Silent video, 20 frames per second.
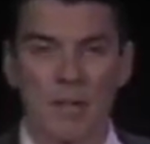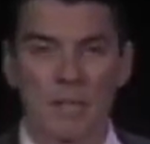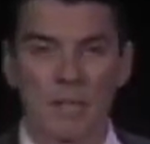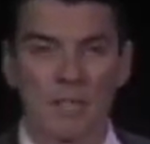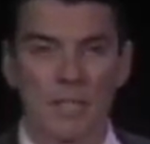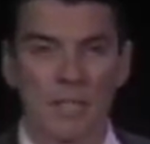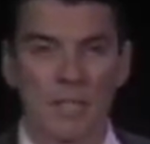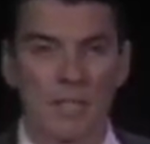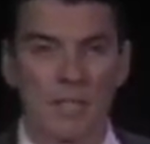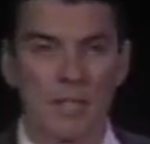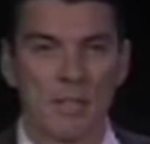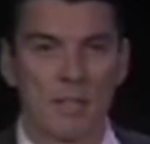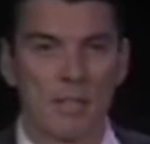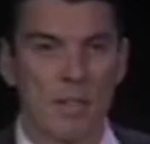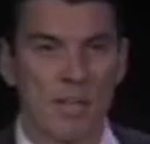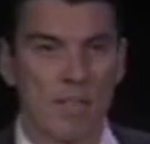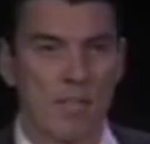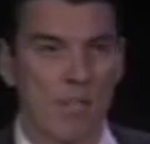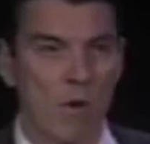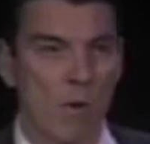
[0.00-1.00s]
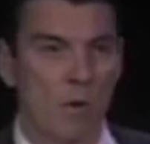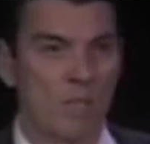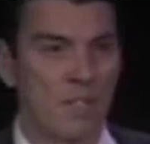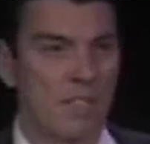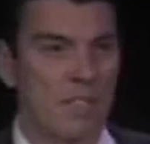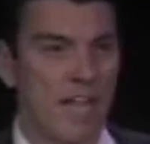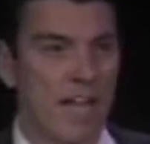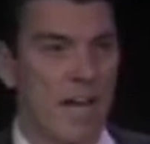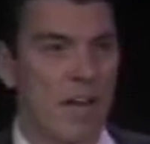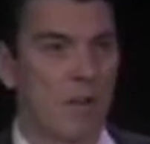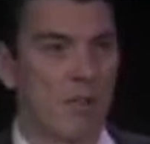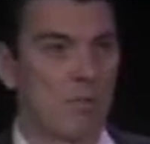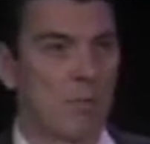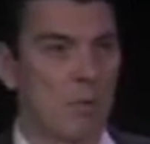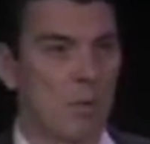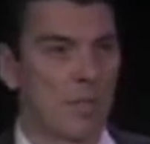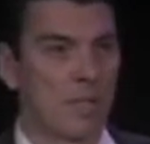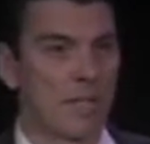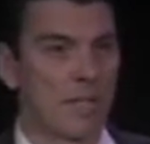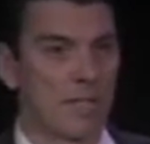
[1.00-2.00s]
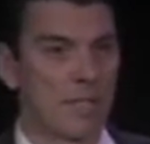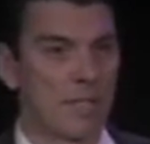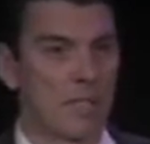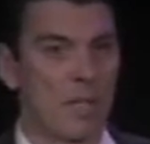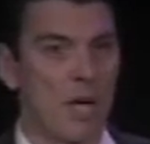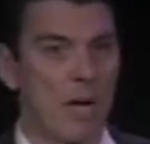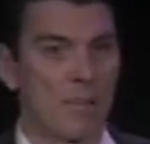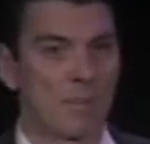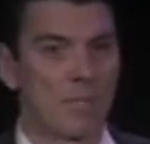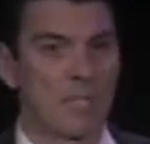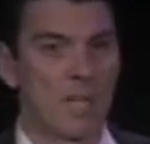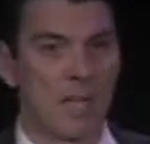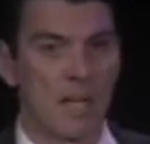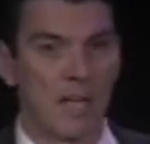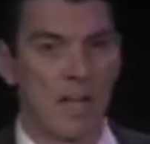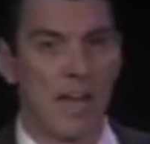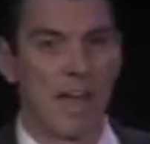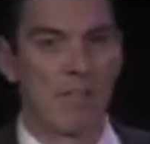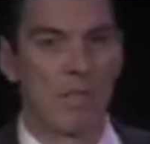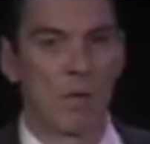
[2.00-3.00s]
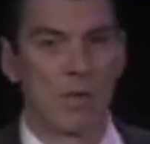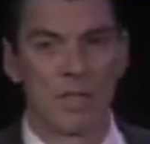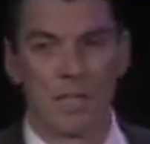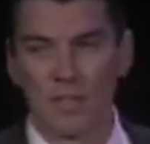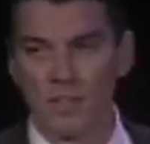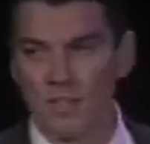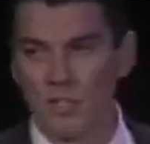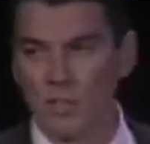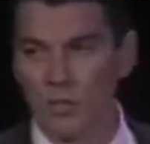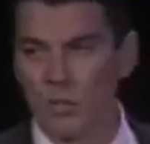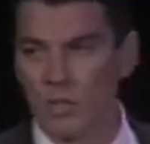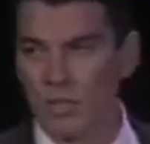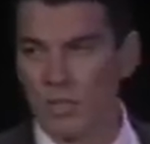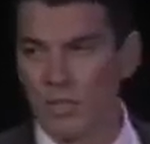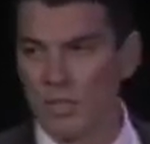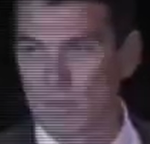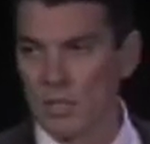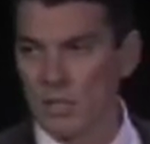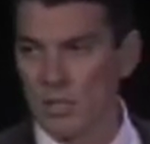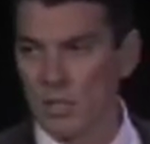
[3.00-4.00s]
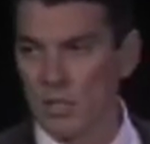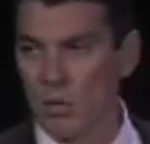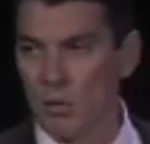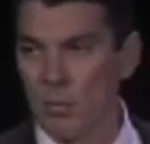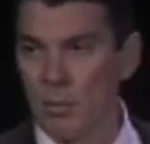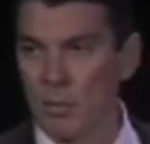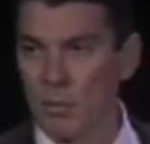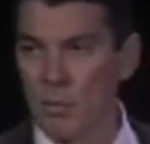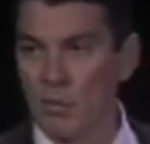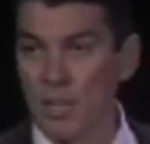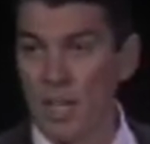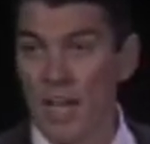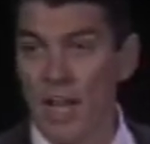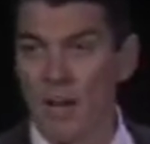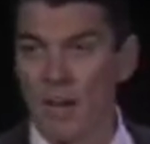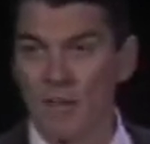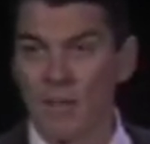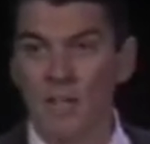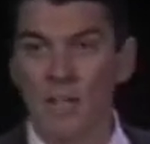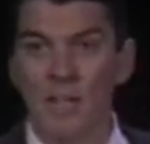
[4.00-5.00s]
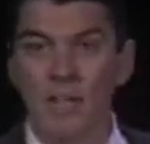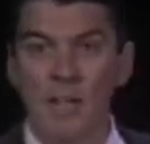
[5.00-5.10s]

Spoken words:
He said they voted down putting in a stop sign halfway down the street to slow people down,